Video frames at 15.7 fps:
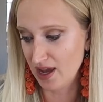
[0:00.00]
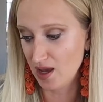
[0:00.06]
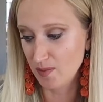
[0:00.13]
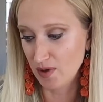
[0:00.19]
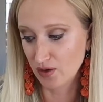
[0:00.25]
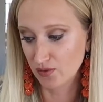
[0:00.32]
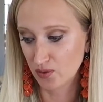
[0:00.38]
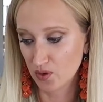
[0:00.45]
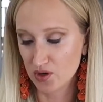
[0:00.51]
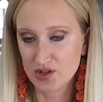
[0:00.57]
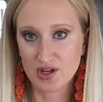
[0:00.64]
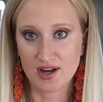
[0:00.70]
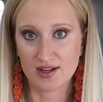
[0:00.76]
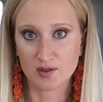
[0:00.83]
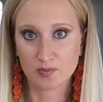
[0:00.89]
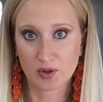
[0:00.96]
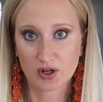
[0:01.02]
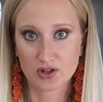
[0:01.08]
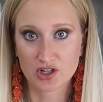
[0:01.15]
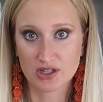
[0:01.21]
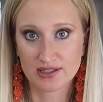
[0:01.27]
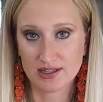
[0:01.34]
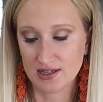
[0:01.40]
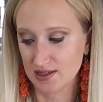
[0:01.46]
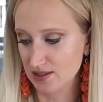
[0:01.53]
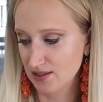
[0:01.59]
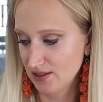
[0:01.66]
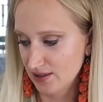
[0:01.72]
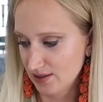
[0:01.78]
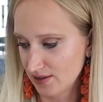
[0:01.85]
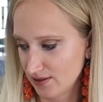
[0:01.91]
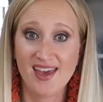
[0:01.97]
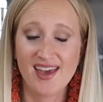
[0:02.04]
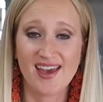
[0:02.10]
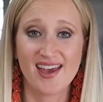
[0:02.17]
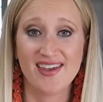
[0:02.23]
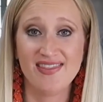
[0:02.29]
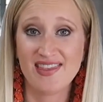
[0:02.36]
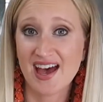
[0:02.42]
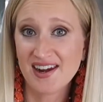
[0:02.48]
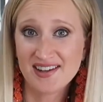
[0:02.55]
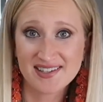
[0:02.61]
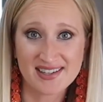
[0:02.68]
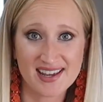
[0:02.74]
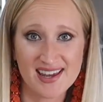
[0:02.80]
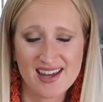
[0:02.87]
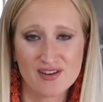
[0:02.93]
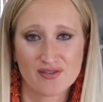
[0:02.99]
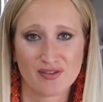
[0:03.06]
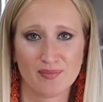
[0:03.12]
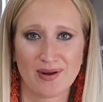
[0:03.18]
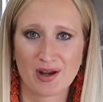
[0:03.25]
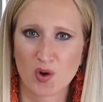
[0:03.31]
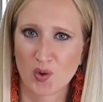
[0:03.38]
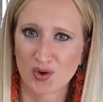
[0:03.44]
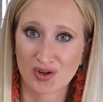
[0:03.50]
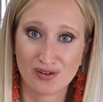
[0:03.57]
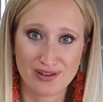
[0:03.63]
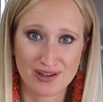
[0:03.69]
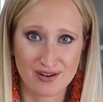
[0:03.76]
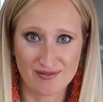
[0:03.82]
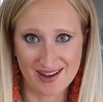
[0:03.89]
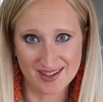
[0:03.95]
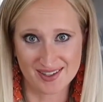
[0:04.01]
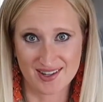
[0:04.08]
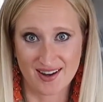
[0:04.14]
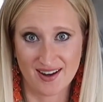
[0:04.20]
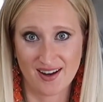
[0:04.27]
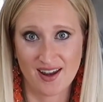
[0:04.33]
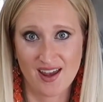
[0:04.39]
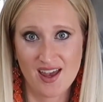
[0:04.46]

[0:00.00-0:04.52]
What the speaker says: aiming for in today's purchases. And that is it for my quarterly investing.